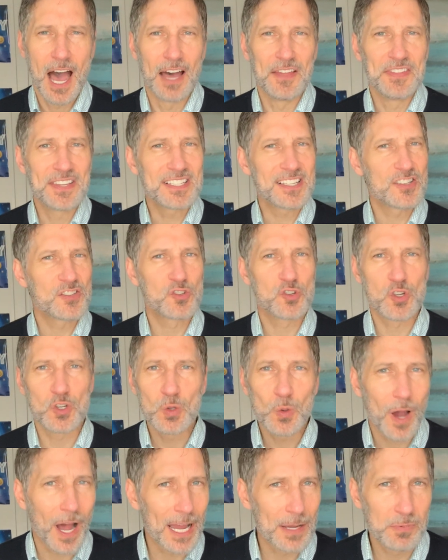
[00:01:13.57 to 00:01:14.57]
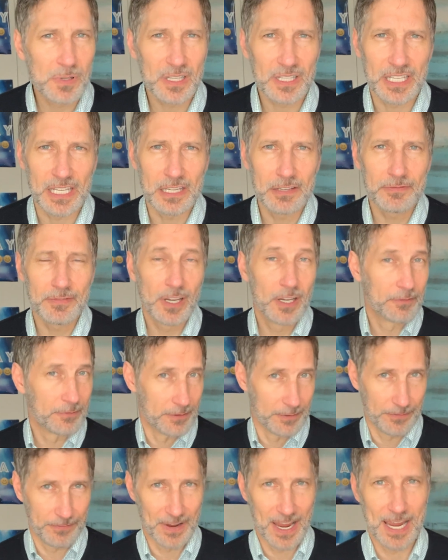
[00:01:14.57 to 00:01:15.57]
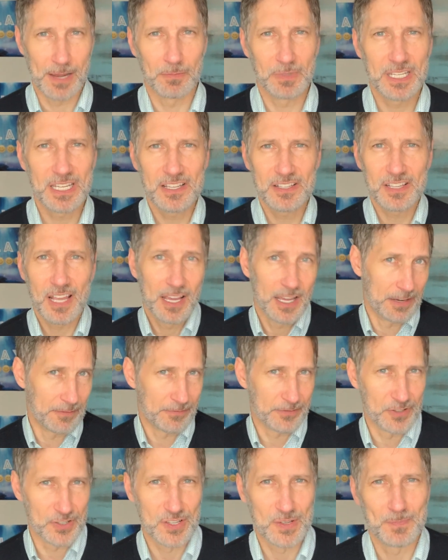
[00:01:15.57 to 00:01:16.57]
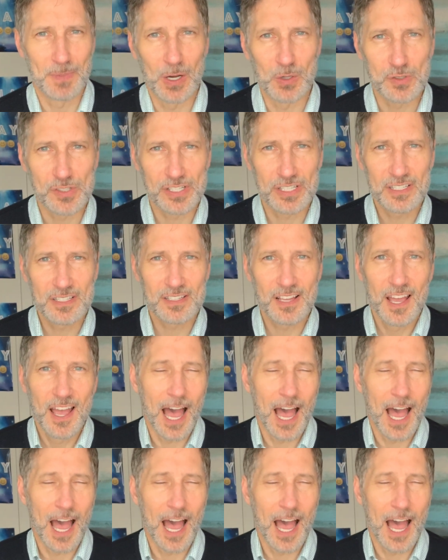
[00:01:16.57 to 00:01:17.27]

This is true, I believe, for families and for spouses.